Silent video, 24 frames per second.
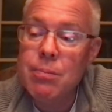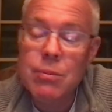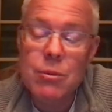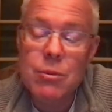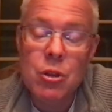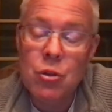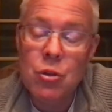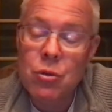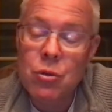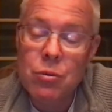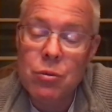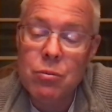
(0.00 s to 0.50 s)

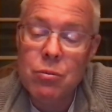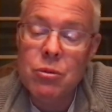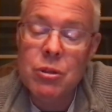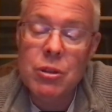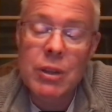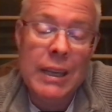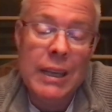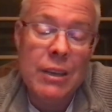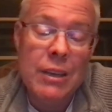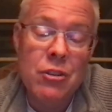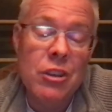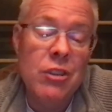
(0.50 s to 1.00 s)
Just
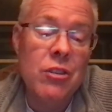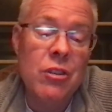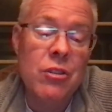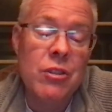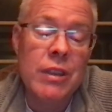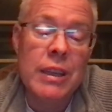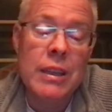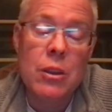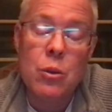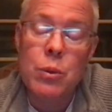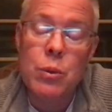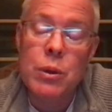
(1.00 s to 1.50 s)
like Jesus,
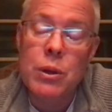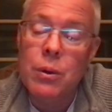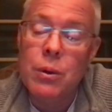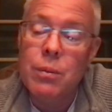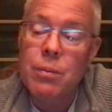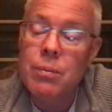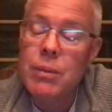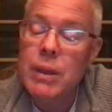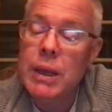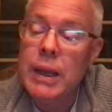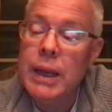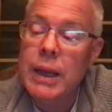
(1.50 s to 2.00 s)
take the wheel.
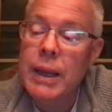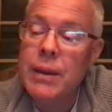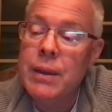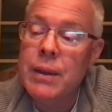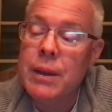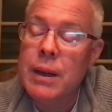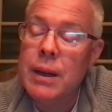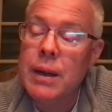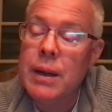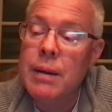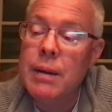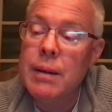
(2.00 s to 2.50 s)
And
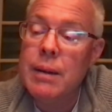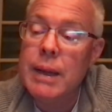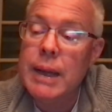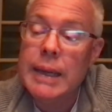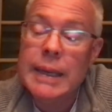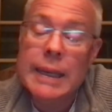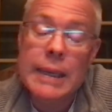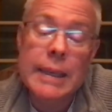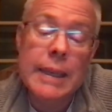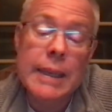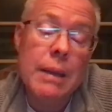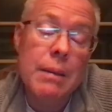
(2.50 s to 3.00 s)

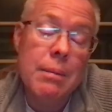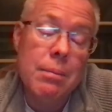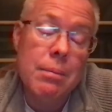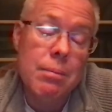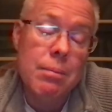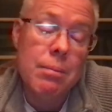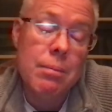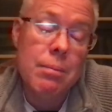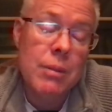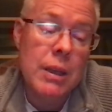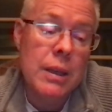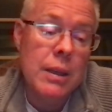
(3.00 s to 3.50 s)
he did.
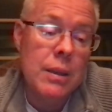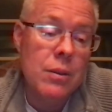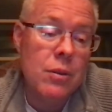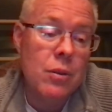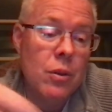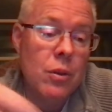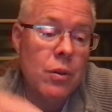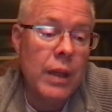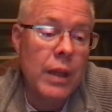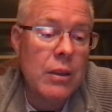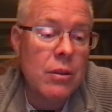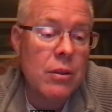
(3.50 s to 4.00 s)
And
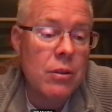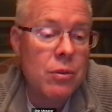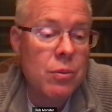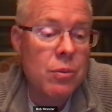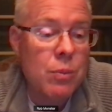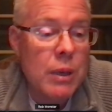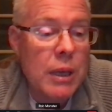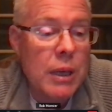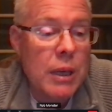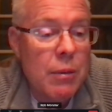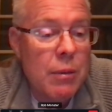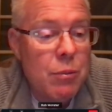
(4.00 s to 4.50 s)
so that's
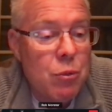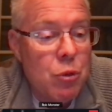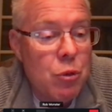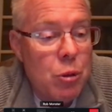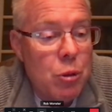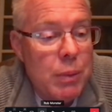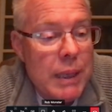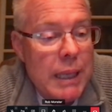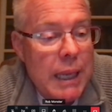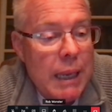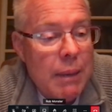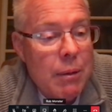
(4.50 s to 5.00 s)
when I
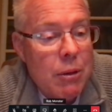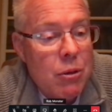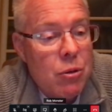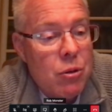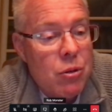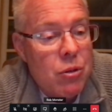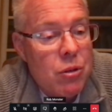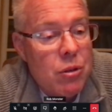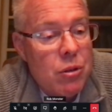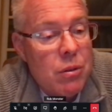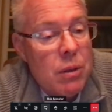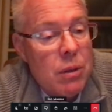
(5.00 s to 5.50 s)
really became a
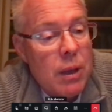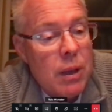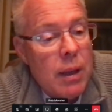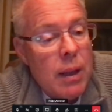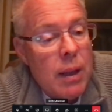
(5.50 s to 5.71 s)
Christian.